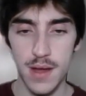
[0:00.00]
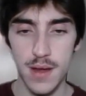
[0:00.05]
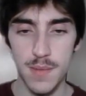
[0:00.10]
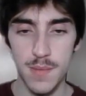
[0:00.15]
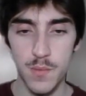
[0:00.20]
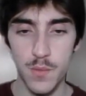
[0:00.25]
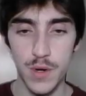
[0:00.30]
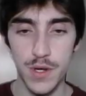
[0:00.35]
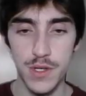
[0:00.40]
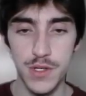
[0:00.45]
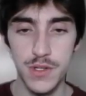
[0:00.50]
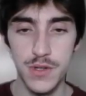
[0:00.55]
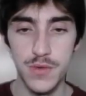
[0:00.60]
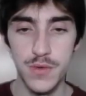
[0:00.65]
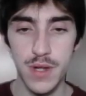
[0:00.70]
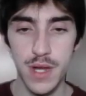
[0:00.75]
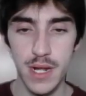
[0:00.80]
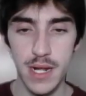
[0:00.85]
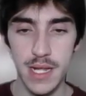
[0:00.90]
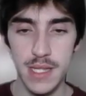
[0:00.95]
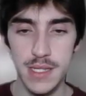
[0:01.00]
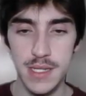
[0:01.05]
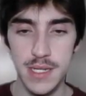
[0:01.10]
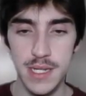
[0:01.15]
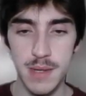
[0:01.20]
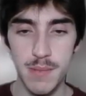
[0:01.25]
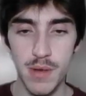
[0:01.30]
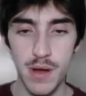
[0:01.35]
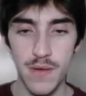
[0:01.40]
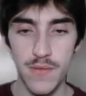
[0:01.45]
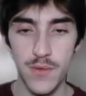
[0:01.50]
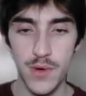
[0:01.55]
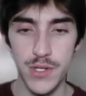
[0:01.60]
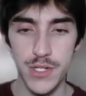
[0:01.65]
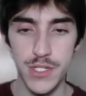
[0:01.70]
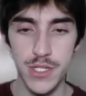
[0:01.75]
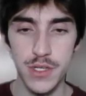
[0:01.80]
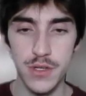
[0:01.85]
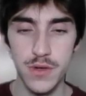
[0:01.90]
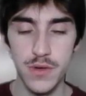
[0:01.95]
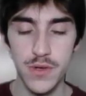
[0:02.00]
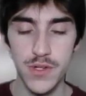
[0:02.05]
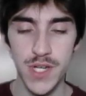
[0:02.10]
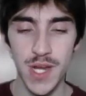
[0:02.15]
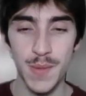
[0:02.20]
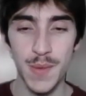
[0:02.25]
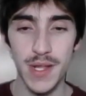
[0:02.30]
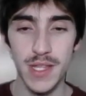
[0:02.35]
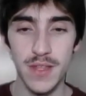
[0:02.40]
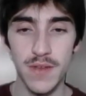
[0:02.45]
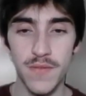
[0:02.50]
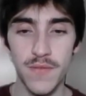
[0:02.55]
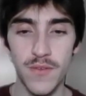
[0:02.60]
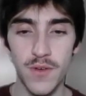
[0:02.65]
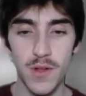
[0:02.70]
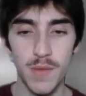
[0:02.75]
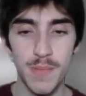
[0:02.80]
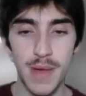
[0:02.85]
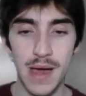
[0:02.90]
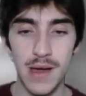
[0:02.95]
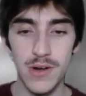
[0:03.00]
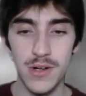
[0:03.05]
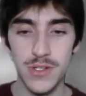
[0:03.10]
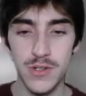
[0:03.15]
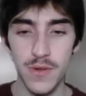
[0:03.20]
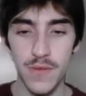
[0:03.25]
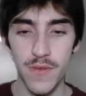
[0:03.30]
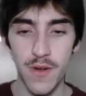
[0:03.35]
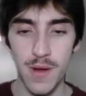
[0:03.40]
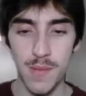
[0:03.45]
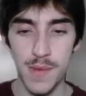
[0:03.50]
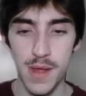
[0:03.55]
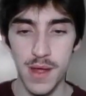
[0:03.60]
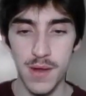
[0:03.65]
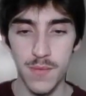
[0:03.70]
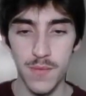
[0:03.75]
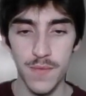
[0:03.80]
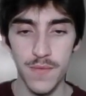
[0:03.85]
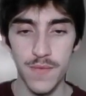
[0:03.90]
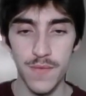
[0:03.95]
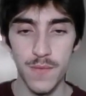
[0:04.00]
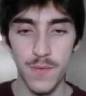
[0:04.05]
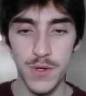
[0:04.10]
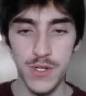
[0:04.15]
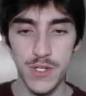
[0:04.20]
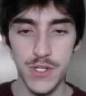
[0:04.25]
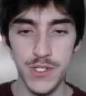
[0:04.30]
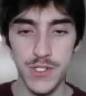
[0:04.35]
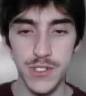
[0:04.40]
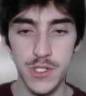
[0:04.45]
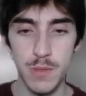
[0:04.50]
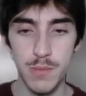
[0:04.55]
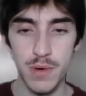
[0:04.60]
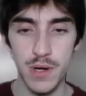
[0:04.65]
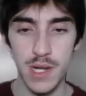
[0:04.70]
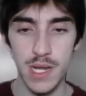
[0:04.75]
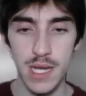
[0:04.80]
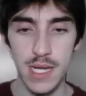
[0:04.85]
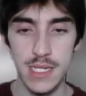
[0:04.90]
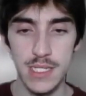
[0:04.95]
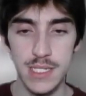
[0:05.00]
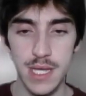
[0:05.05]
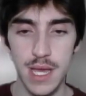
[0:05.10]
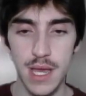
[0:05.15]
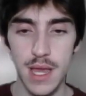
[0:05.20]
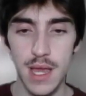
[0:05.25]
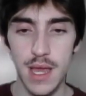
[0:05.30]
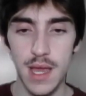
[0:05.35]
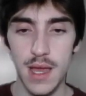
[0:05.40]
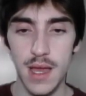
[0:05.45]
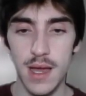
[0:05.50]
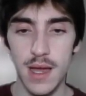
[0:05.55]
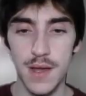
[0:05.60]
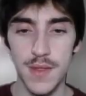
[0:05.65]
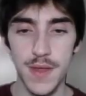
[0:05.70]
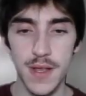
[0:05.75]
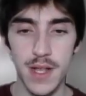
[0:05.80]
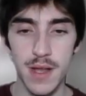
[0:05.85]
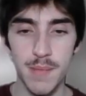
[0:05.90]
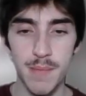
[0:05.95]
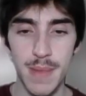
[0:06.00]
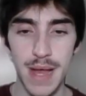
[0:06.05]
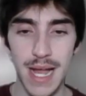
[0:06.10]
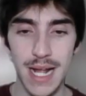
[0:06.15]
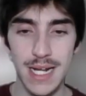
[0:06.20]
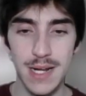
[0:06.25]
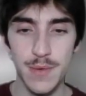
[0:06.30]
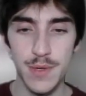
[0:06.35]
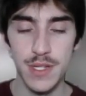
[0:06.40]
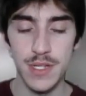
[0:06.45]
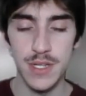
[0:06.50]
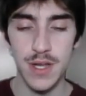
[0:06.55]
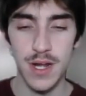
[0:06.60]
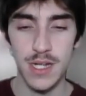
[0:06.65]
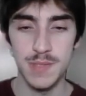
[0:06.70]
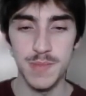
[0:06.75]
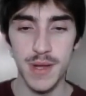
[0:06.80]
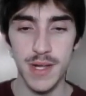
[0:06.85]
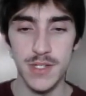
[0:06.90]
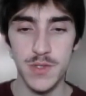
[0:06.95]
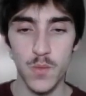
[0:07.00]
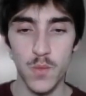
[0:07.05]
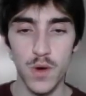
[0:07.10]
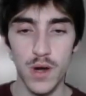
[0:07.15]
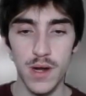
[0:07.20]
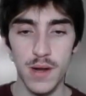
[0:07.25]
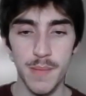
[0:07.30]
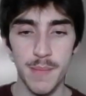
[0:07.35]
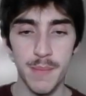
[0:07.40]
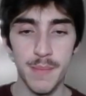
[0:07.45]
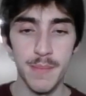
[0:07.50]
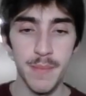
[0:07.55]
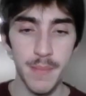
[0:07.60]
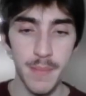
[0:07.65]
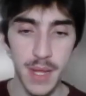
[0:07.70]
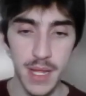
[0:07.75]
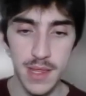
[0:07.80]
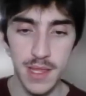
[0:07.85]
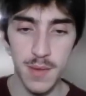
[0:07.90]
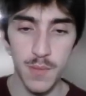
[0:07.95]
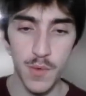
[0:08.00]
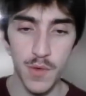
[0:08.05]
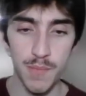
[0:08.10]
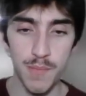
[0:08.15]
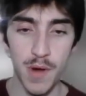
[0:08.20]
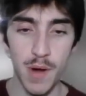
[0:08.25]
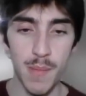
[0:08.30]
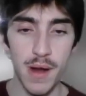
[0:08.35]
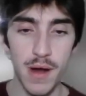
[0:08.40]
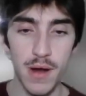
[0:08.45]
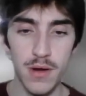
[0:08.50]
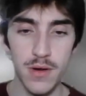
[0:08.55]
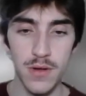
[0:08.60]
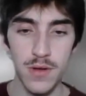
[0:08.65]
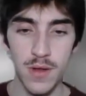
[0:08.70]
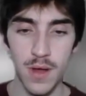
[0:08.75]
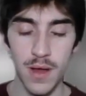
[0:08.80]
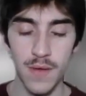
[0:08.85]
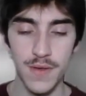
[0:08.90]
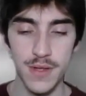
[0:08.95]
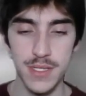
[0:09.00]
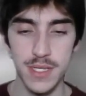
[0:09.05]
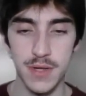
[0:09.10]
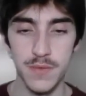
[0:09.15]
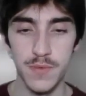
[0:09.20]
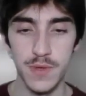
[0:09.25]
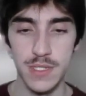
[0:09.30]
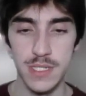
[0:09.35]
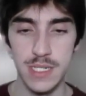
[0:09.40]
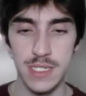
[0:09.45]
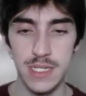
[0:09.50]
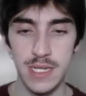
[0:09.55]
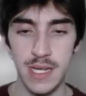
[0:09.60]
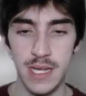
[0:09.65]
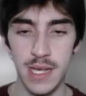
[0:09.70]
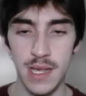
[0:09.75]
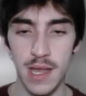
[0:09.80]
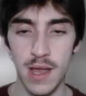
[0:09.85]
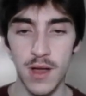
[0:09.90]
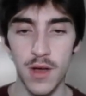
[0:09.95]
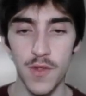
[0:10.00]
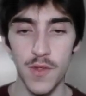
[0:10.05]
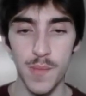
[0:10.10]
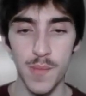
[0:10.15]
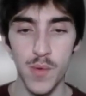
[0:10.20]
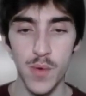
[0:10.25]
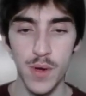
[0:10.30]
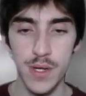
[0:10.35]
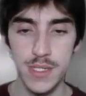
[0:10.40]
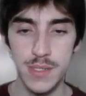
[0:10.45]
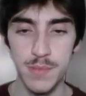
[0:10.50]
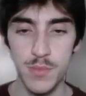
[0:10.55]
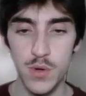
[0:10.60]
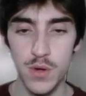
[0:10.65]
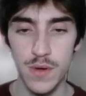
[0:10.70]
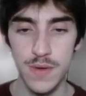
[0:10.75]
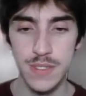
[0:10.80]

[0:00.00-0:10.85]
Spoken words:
We do not get the debuff, which is huge, and we get the full Powder Snow farm down, which is super nice. They come back in with the Toxapex. We're going to meet them with Barbaracle, obviously resisting all the poison moves